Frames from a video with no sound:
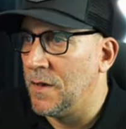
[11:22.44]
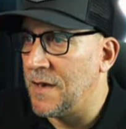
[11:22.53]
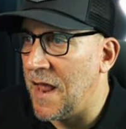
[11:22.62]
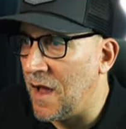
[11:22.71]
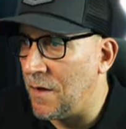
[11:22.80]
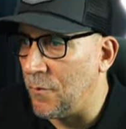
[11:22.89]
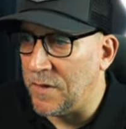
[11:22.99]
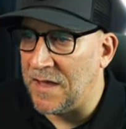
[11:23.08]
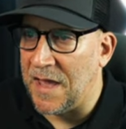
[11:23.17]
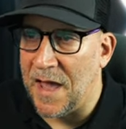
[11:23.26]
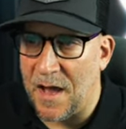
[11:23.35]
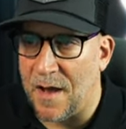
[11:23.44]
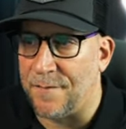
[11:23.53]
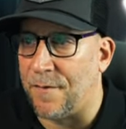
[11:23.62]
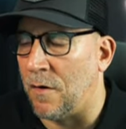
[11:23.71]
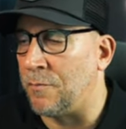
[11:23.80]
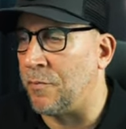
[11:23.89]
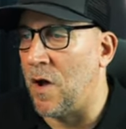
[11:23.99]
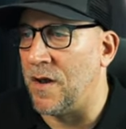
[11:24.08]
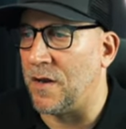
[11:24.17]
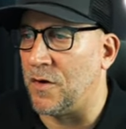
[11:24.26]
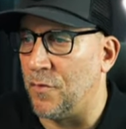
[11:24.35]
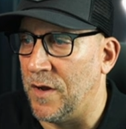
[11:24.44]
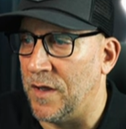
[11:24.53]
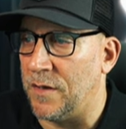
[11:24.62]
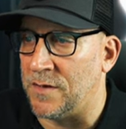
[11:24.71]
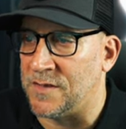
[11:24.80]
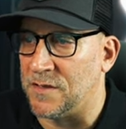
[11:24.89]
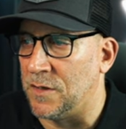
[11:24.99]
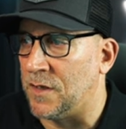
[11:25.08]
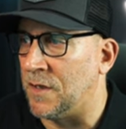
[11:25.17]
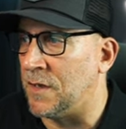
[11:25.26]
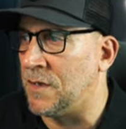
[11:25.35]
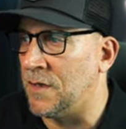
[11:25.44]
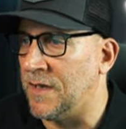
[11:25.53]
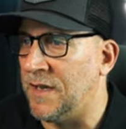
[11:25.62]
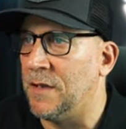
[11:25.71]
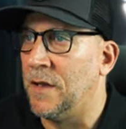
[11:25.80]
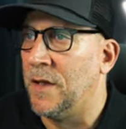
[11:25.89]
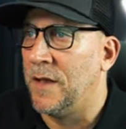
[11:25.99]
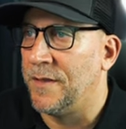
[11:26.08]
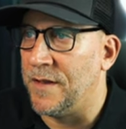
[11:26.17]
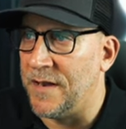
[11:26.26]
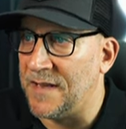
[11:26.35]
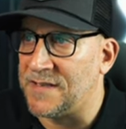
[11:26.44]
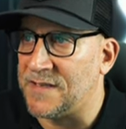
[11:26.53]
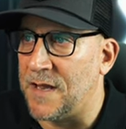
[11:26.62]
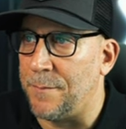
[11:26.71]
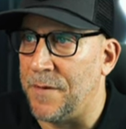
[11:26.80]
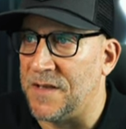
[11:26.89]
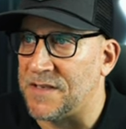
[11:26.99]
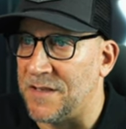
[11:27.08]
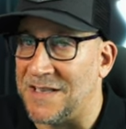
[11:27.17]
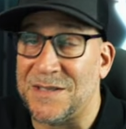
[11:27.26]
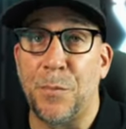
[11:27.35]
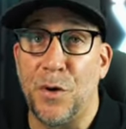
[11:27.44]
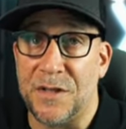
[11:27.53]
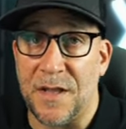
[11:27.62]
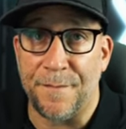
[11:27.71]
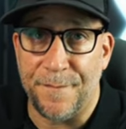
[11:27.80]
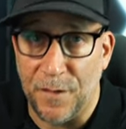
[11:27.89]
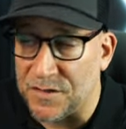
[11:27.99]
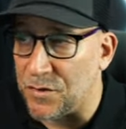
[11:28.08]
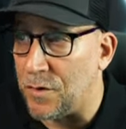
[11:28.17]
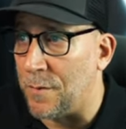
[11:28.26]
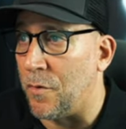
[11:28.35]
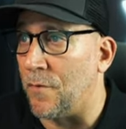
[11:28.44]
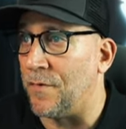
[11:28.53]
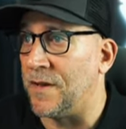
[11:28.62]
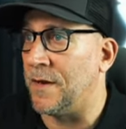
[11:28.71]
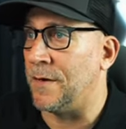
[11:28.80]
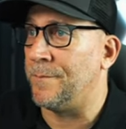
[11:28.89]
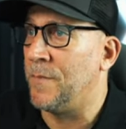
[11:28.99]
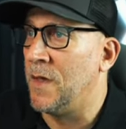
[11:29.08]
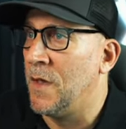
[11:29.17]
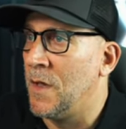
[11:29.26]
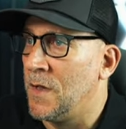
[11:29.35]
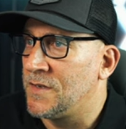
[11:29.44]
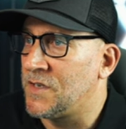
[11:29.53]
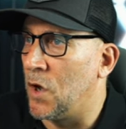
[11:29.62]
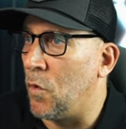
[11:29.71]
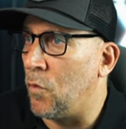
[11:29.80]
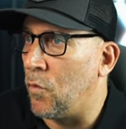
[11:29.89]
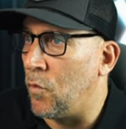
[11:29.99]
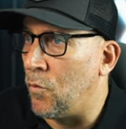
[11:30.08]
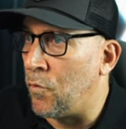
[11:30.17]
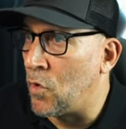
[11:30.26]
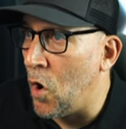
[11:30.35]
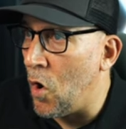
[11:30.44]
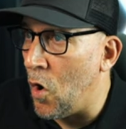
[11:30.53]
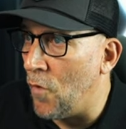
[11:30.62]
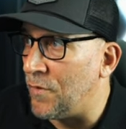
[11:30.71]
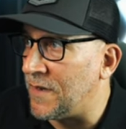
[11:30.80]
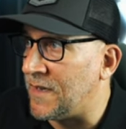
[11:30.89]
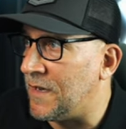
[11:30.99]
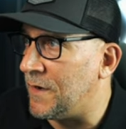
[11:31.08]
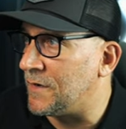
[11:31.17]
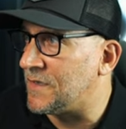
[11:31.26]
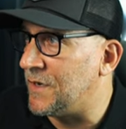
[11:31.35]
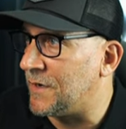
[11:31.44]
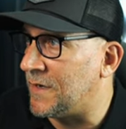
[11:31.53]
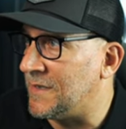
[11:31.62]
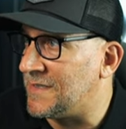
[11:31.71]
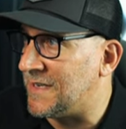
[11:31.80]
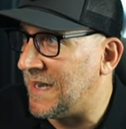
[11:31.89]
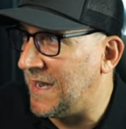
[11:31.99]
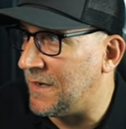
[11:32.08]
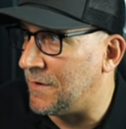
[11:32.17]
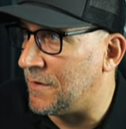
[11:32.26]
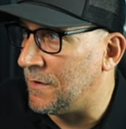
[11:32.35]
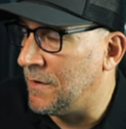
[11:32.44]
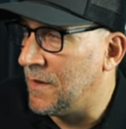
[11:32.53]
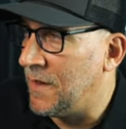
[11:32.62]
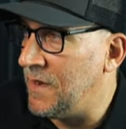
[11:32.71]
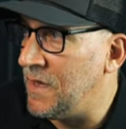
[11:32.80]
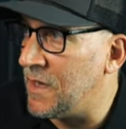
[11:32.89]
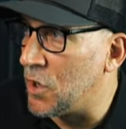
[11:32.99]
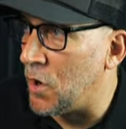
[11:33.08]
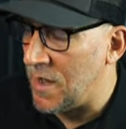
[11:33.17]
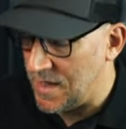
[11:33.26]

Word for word: Now we have our product grid. It's looking clean. The next step is let's put that filter up over here. So go over here to your container, and you can go